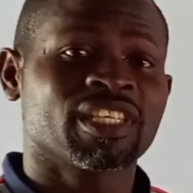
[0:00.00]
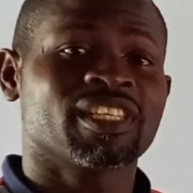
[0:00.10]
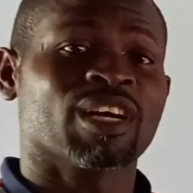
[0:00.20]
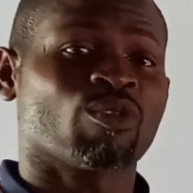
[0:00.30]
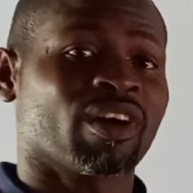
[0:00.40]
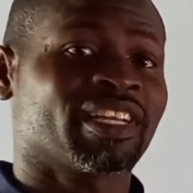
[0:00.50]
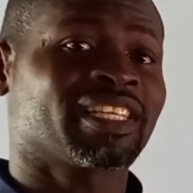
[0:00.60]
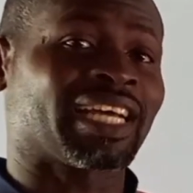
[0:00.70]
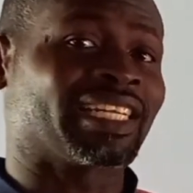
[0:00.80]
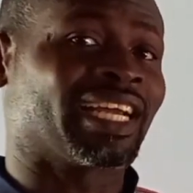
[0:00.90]
is the
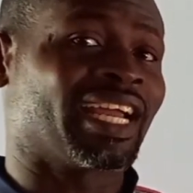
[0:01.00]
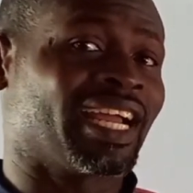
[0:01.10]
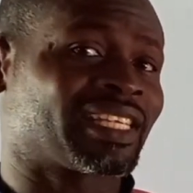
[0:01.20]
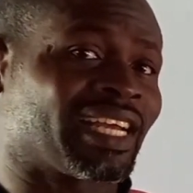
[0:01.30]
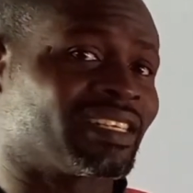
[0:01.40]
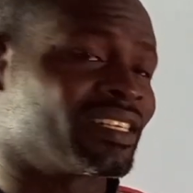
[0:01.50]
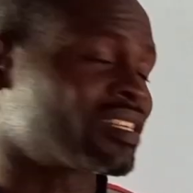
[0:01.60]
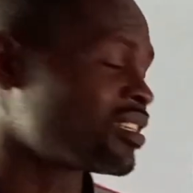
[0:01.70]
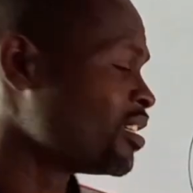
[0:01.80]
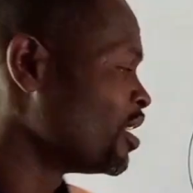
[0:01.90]
coordinate at the
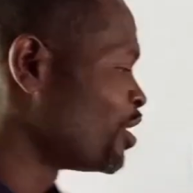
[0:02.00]
x-axis.